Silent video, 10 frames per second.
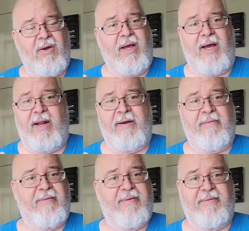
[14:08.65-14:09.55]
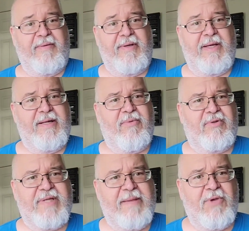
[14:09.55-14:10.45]
and it will
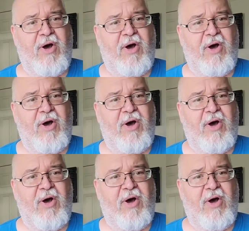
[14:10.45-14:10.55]
take me